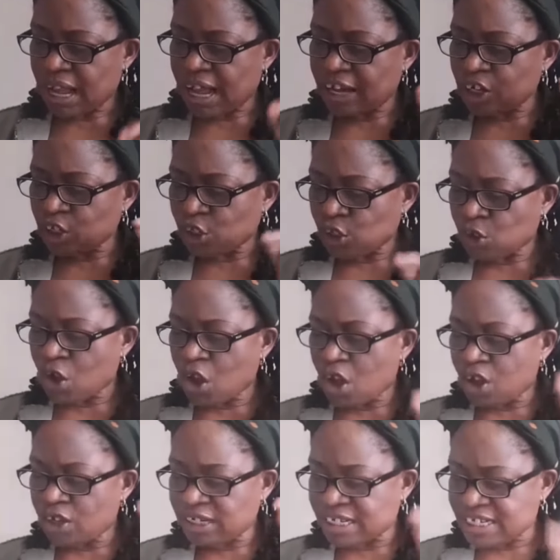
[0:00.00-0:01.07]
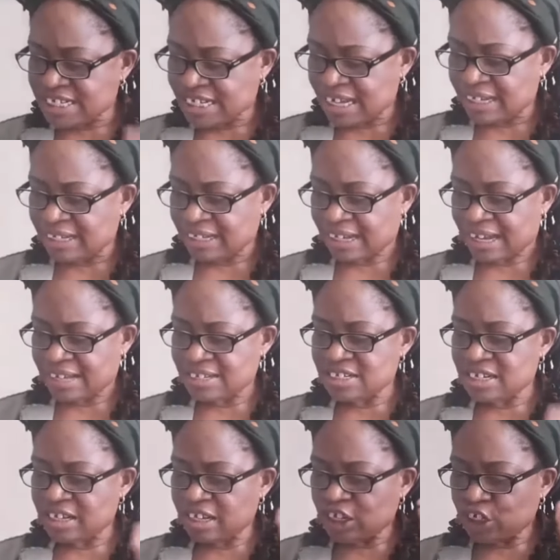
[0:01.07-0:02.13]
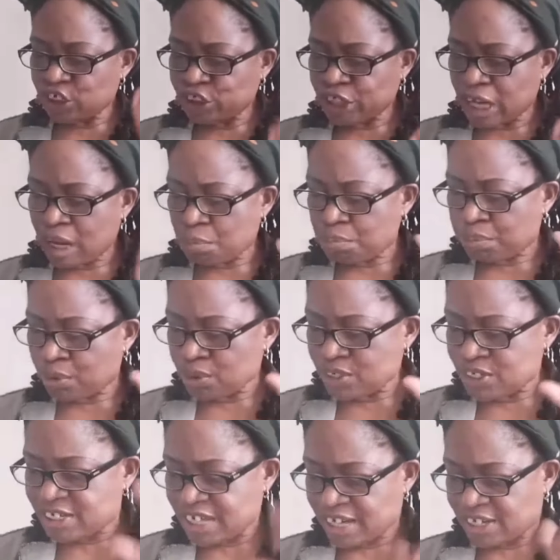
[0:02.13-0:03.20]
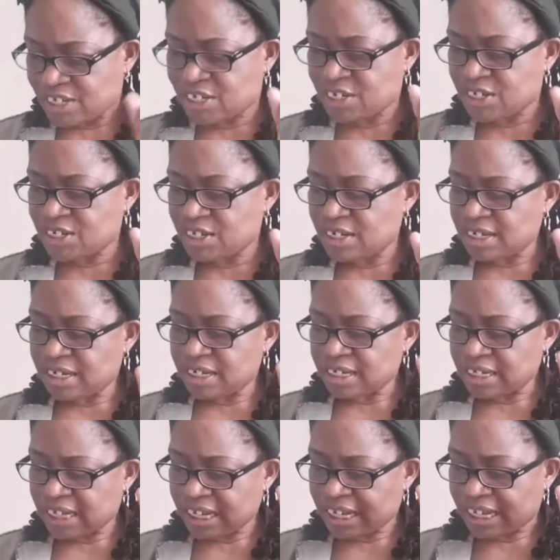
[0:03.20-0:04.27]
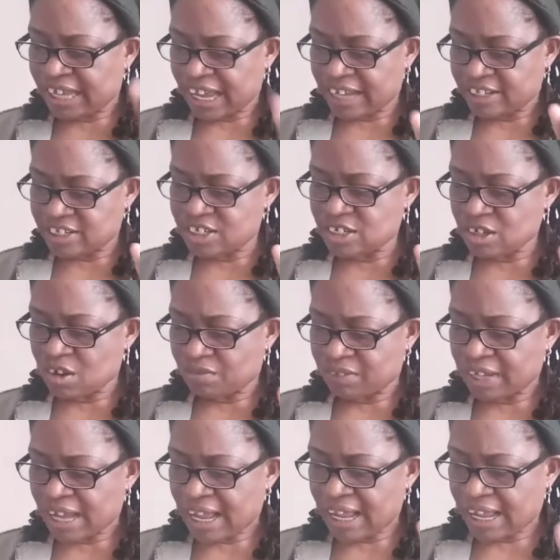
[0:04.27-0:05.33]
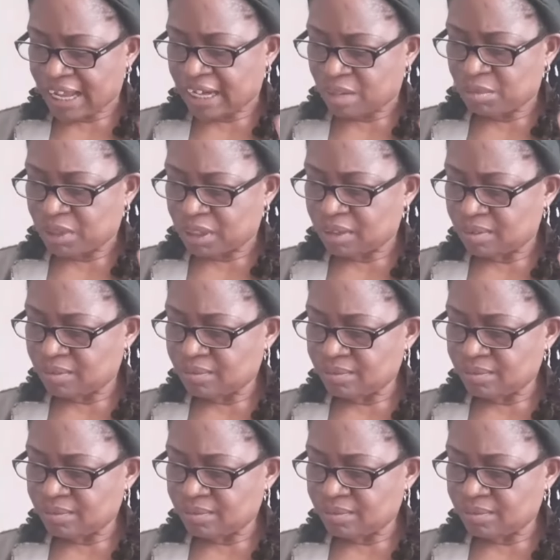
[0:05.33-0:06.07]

And your descendants shall possess the gate of their enemy.